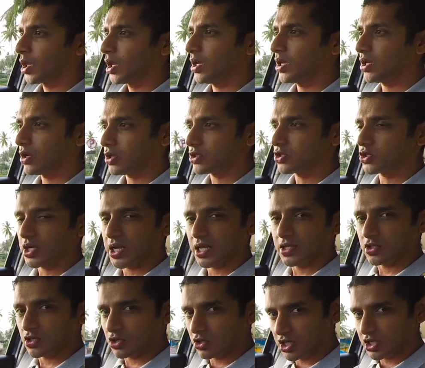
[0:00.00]
It also
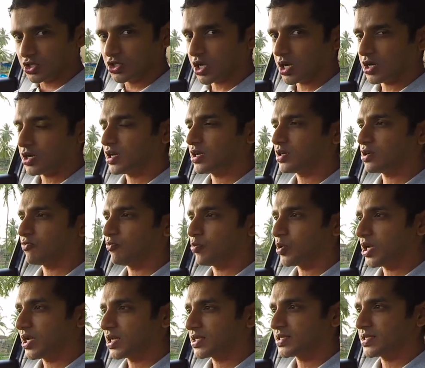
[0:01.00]
gets regenerative
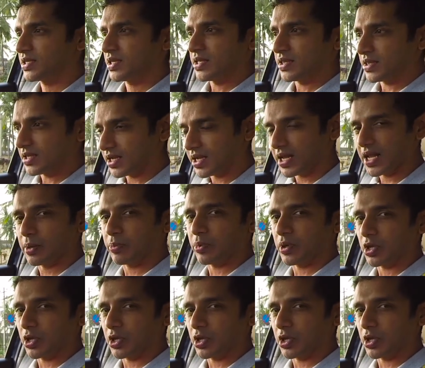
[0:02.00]
brakes that help